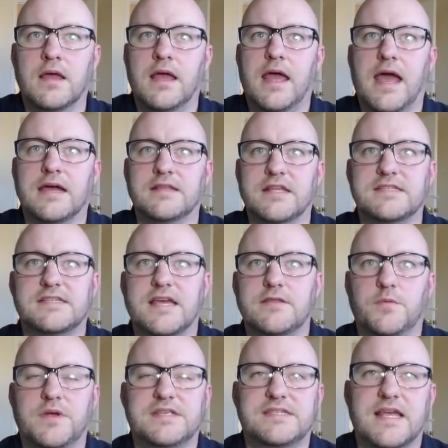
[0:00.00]
And let's say that
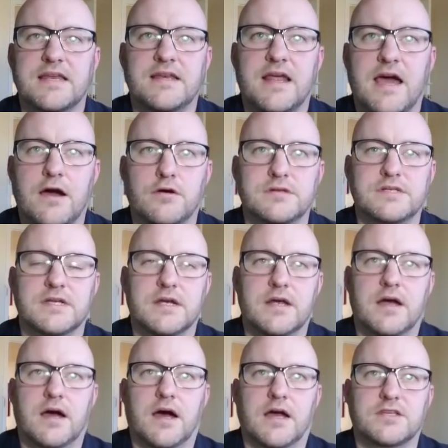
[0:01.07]
we send out
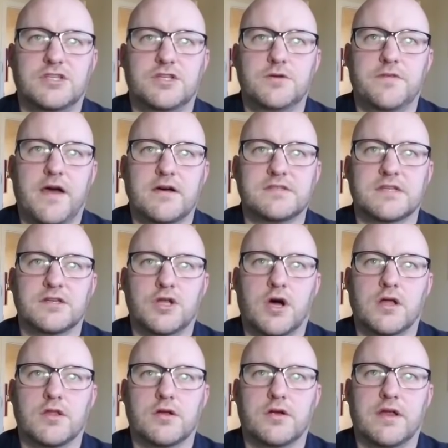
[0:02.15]
uh,
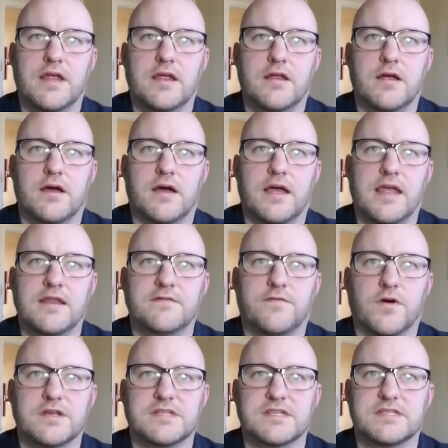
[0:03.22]
$2,000 uh,
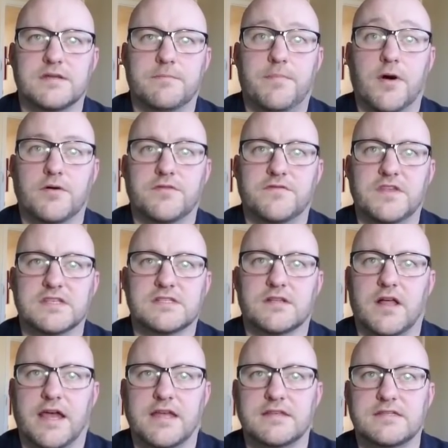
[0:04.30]
invoices to both of these
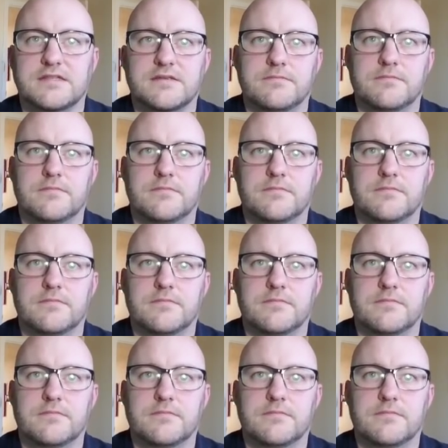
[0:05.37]
clients.